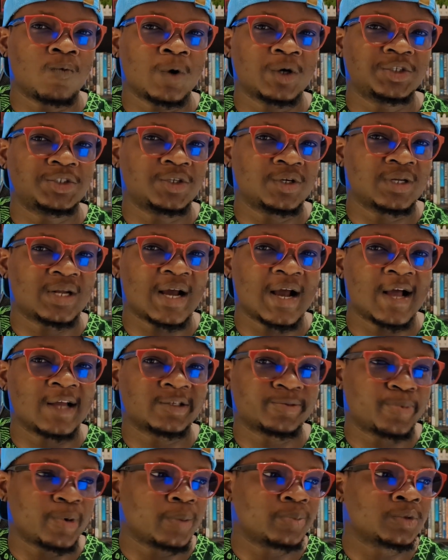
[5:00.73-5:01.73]
question that
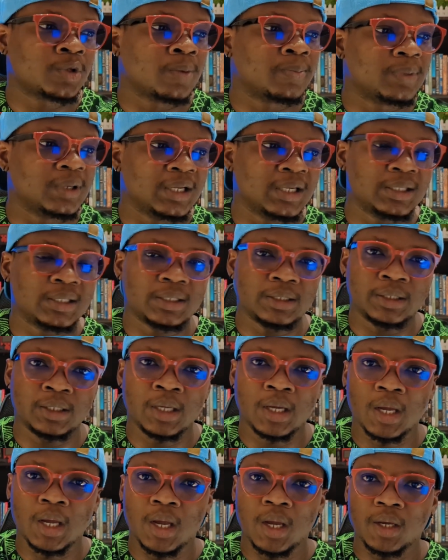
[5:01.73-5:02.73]
has popped up
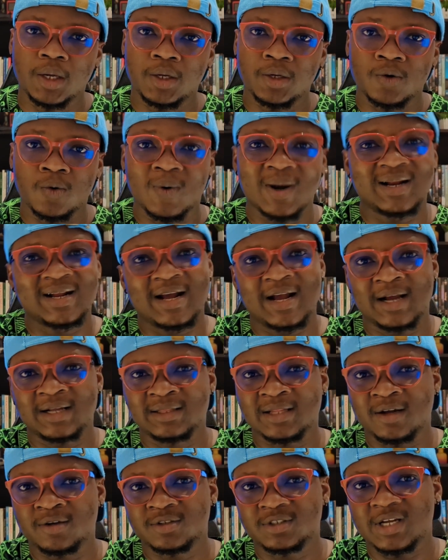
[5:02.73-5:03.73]
lately, you know, when I
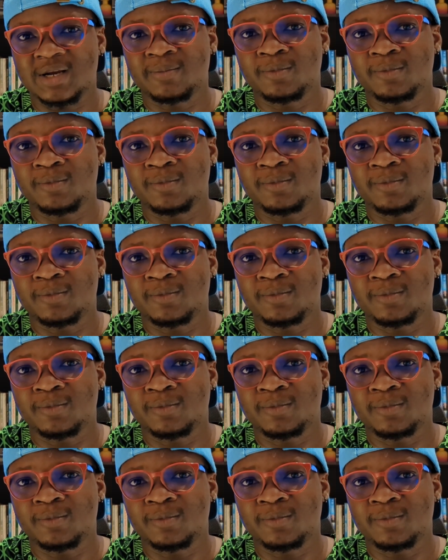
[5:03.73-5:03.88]
announced